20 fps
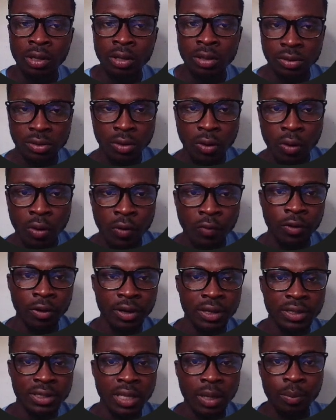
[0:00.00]
So
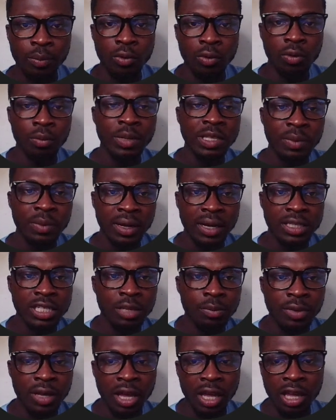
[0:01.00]
for example, if
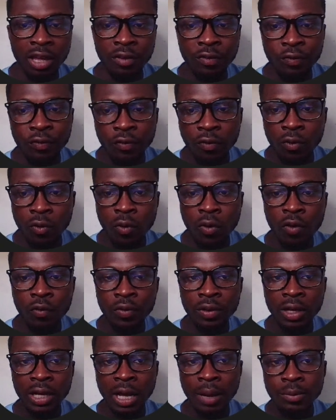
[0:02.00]

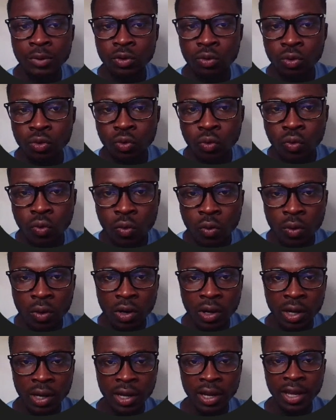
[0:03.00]
Kofi comes to school
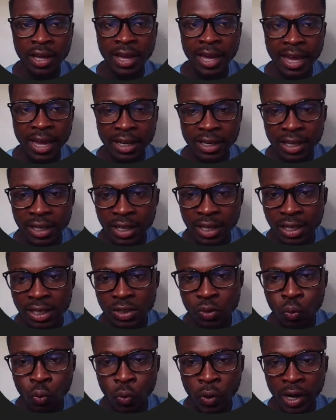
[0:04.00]
and he
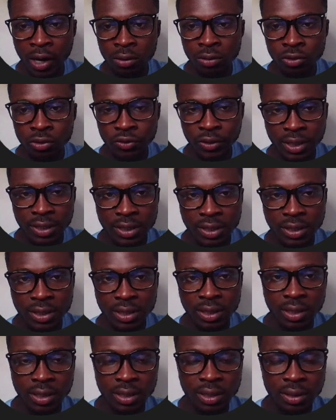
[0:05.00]
is well dressed,